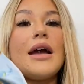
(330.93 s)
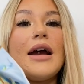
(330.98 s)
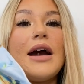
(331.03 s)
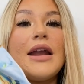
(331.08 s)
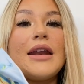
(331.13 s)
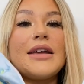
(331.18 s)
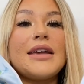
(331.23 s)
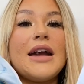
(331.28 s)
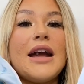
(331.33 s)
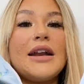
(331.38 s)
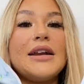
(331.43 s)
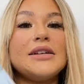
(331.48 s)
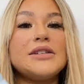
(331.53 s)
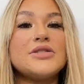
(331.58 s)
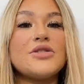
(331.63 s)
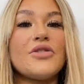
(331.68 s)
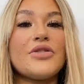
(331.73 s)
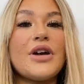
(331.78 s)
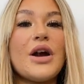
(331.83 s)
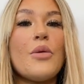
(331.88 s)
And again, it's
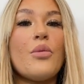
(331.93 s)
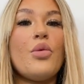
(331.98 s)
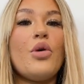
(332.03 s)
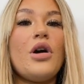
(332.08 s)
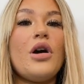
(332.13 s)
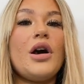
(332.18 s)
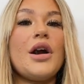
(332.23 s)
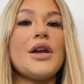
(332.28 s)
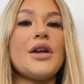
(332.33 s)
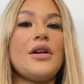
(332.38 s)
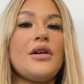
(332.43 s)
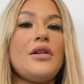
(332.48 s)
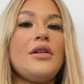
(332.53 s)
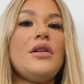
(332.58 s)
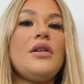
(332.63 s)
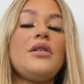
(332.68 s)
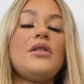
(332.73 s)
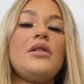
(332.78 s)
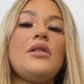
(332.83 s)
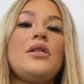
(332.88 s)
got that
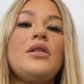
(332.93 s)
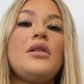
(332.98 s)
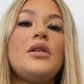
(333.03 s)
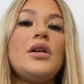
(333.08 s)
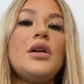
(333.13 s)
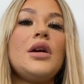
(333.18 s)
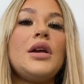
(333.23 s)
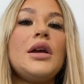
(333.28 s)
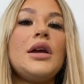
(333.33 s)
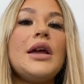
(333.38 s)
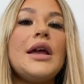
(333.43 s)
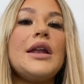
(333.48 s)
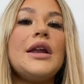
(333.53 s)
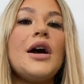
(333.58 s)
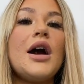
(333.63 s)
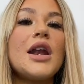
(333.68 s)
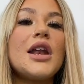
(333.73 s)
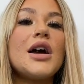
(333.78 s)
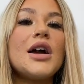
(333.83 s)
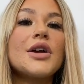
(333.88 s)
wire in it.
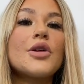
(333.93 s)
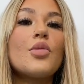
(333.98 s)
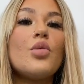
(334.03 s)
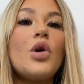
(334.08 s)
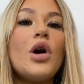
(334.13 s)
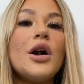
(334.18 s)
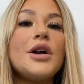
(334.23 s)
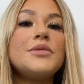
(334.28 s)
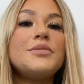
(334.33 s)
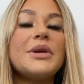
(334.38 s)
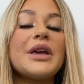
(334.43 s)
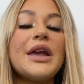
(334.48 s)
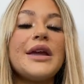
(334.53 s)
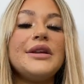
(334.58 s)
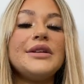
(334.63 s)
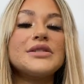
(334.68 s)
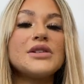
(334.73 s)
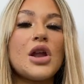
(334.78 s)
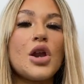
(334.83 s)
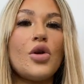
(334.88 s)
I like wide
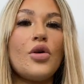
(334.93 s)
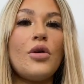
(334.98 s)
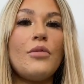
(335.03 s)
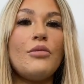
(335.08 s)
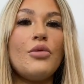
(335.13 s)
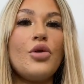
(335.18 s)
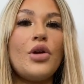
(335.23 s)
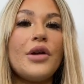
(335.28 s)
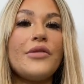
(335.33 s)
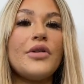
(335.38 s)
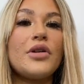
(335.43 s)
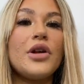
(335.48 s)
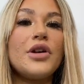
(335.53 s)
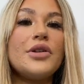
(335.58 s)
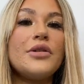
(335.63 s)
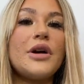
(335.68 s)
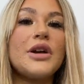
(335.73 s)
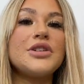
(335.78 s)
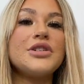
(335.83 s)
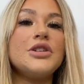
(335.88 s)
bikinis a lot more. I feel like
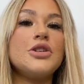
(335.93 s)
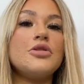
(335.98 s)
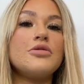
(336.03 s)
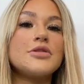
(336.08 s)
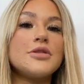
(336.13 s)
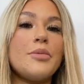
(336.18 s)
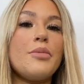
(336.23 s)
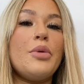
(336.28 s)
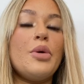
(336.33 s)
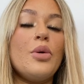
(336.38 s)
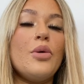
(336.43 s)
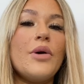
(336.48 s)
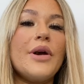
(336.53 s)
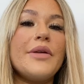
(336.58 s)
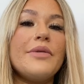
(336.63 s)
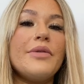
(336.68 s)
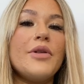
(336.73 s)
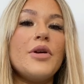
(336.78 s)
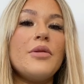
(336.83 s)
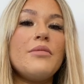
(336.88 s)
you actually got support
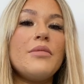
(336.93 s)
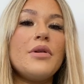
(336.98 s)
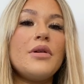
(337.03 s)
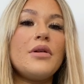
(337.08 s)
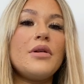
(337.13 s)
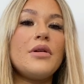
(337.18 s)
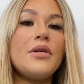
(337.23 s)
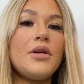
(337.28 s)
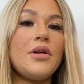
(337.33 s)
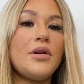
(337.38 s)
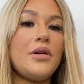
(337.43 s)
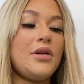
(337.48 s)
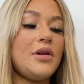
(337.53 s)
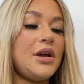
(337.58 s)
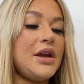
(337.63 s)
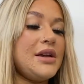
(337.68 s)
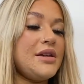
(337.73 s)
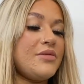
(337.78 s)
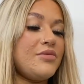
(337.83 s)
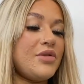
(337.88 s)
in them.
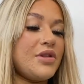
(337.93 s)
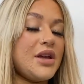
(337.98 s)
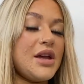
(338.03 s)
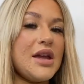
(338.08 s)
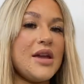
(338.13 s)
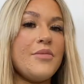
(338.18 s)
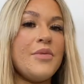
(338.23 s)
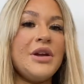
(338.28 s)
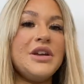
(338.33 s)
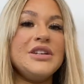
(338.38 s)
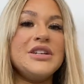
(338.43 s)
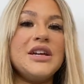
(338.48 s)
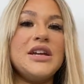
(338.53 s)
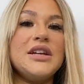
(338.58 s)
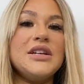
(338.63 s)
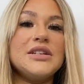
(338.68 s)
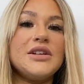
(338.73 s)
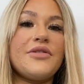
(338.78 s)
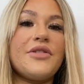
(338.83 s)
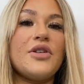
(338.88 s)
Even with itty bitty
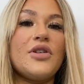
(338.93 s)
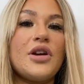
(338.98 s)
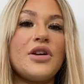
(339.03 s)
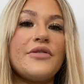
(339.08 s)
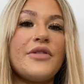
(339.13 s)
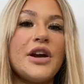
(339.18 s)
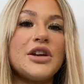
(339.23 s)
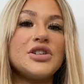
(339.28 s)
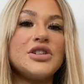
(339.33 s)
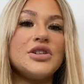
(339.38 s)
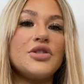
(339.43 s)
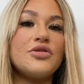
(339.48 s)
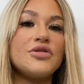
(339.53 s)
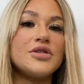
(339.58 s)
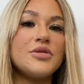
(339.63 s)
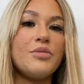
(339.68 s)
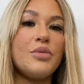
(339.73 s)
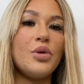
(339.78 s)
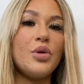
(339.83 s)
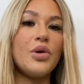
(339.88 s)
titties, I feel like you've actually got
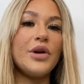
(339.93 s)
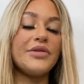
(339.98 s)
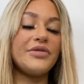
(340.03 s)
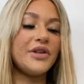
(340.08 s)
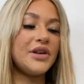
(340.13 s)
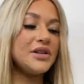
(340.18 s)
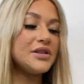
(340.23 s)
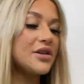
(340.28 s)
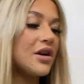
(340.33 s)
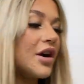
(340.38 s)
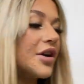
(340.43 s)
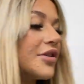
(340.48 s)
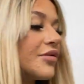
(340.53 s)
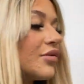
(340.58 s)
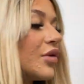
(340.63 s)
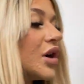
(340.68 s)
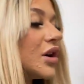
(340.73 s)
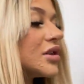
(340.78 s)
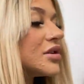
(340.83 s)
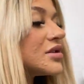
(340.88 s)
support in these kind
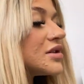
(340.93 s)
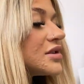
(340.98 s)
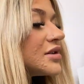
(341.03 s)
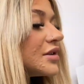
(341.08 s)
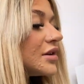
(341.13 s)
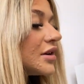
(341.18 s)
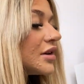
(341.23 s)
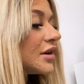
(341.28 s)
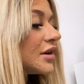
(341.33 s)
of ones.